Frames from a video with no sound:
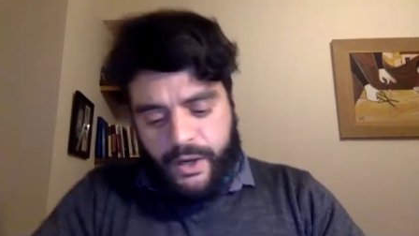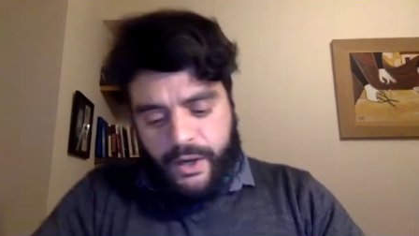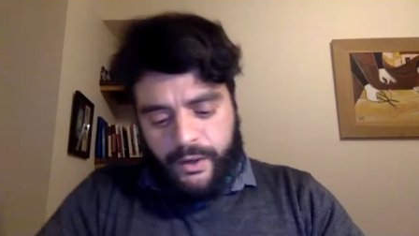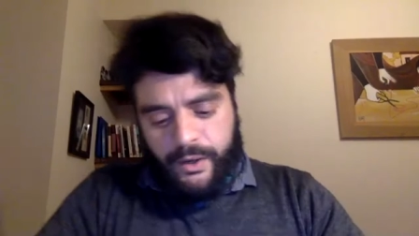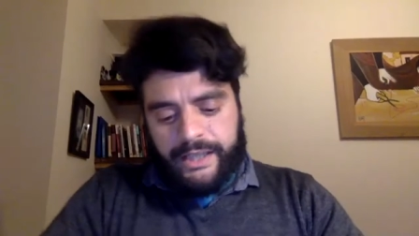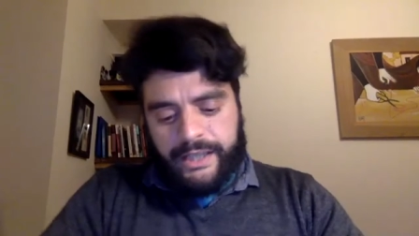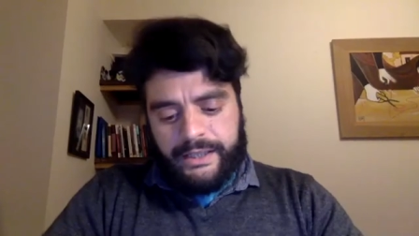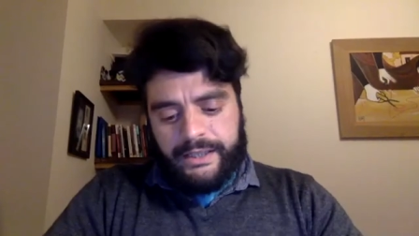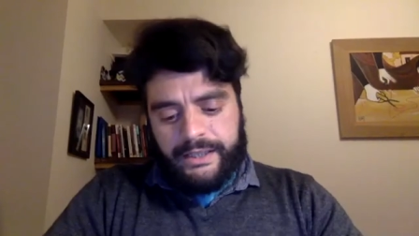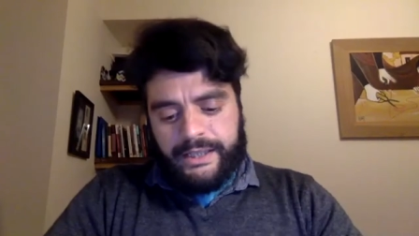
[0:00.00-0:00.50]

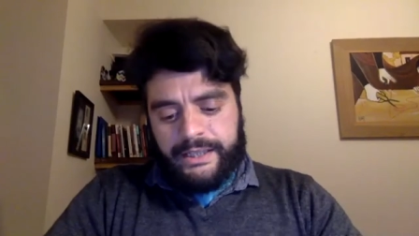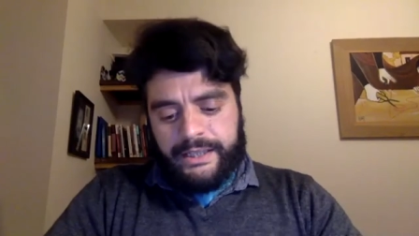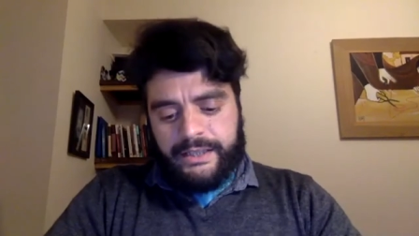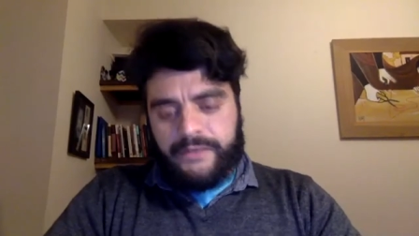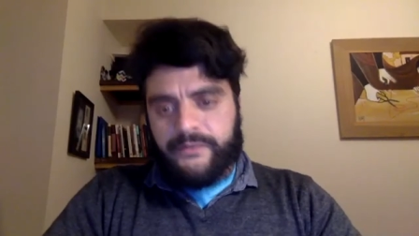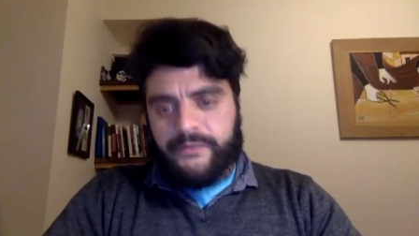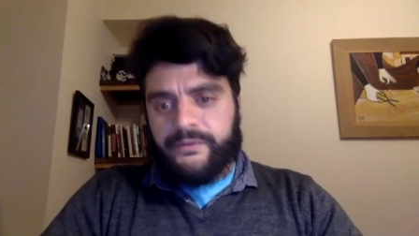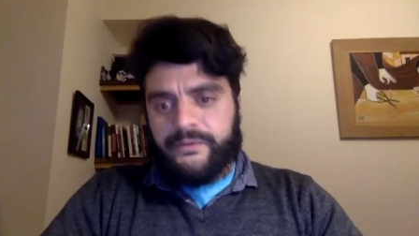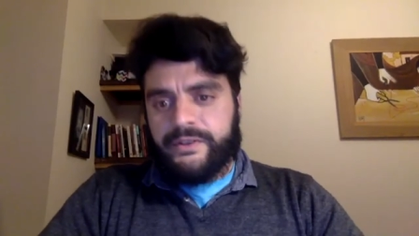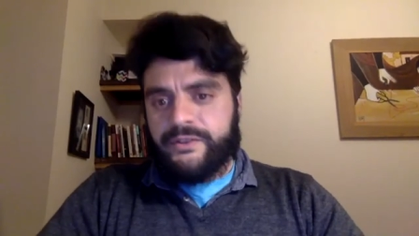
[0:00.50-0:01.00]
means so it,
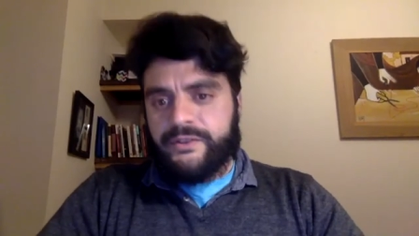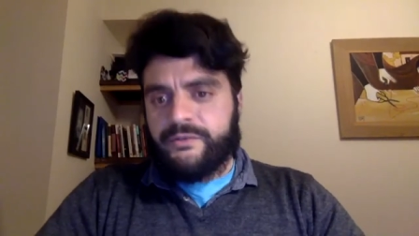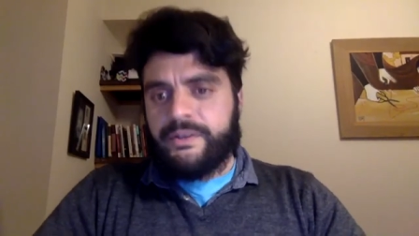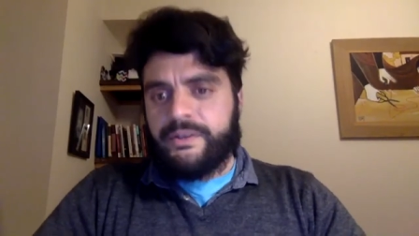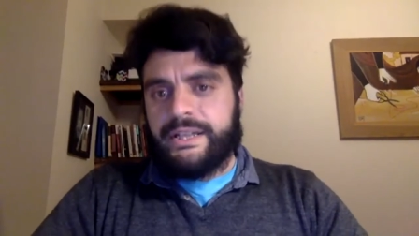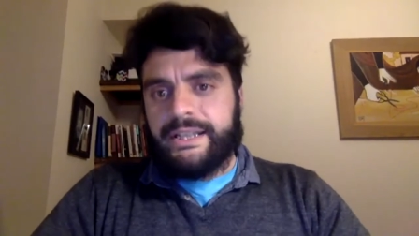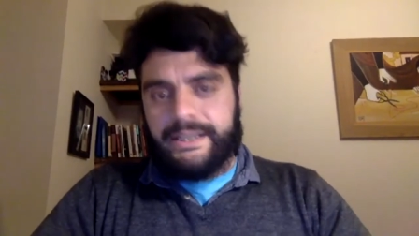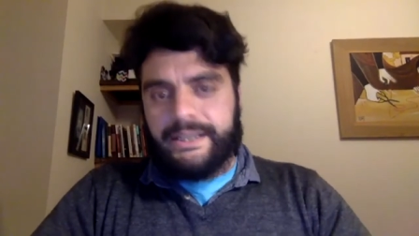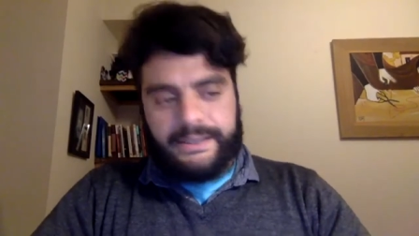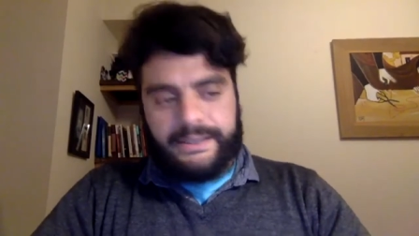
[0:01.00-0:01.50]
much less
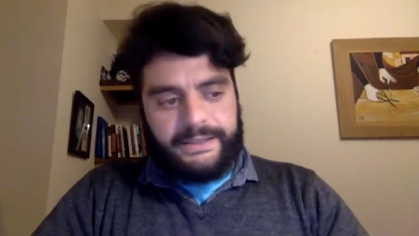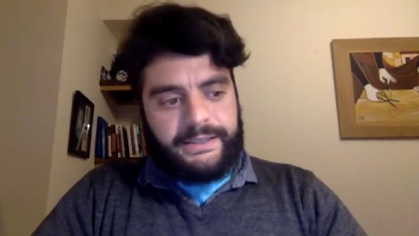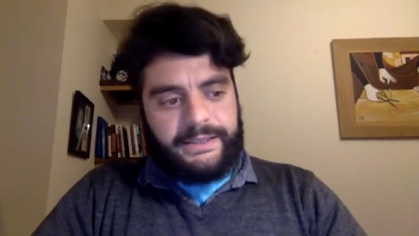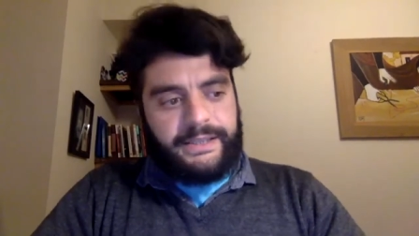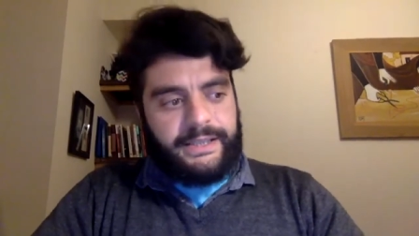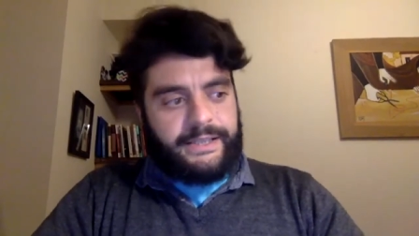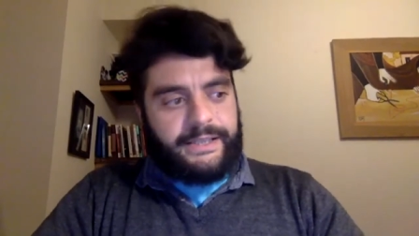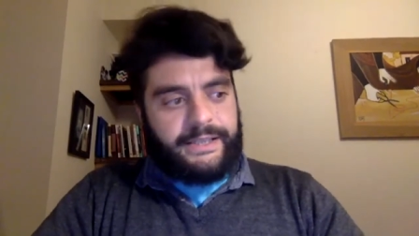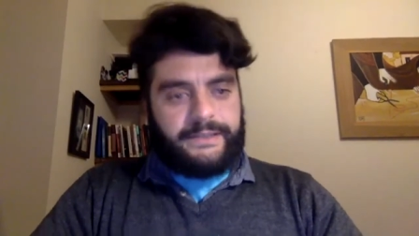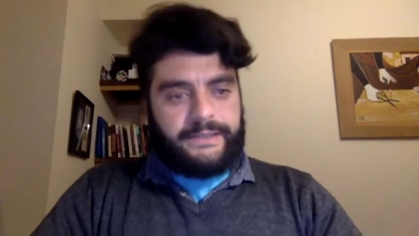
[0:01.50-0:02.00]
than
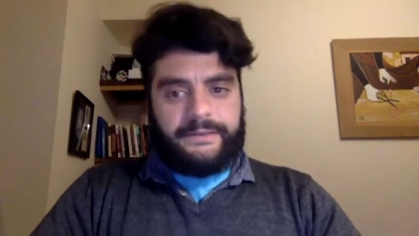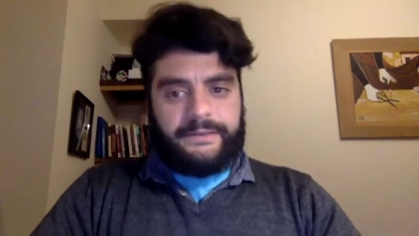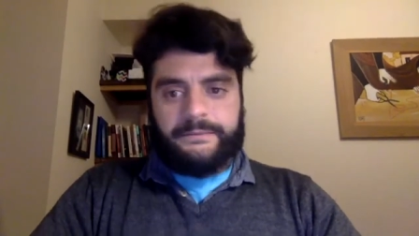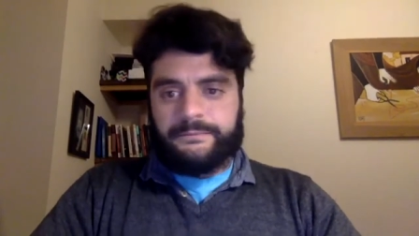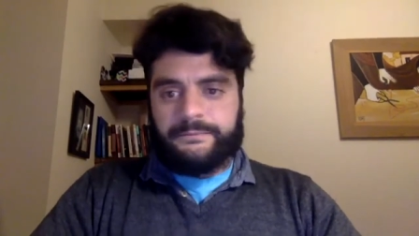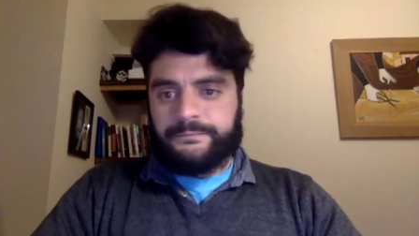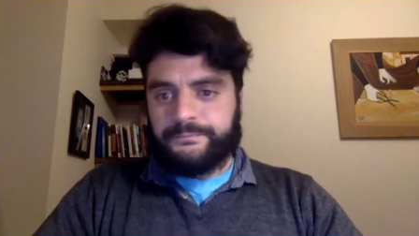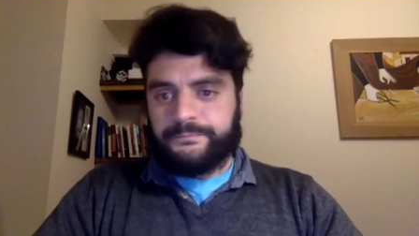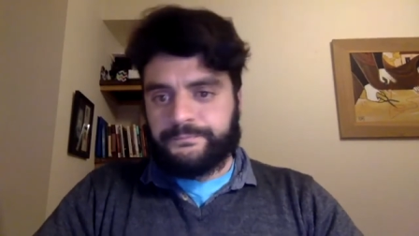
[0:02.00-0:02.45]
convincing five of your